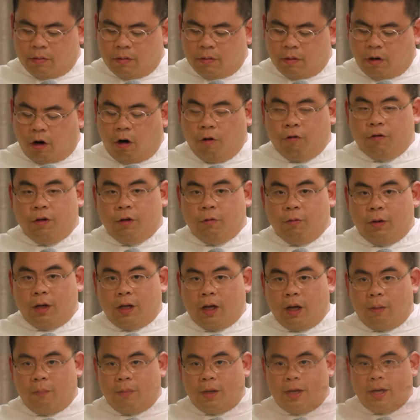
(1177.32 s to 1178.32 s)
Often we
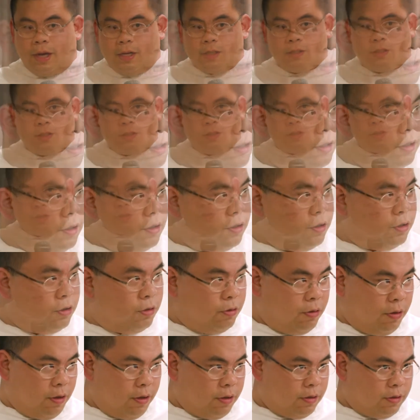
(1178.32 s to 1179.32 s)
can be hesitant to
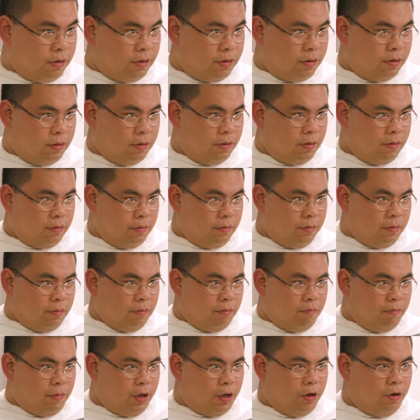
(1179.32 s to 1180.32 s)
do this
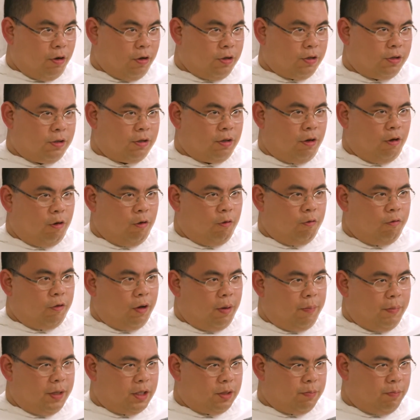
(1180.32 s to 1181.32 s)
because of a
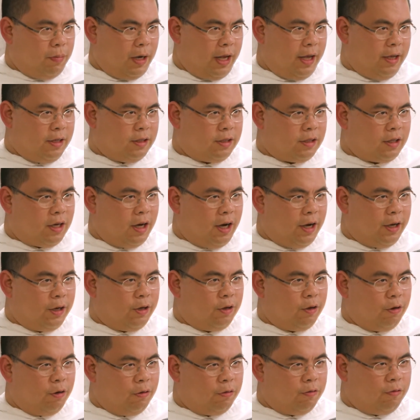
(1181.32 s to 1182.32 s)
misplaced
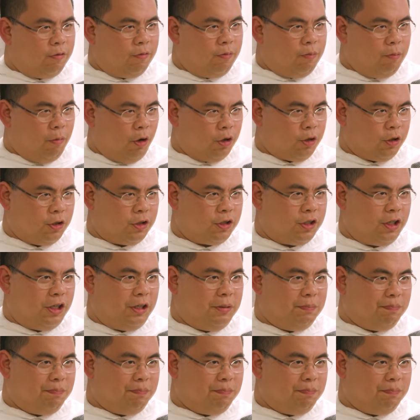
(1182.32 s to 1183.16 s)
kind of modesty.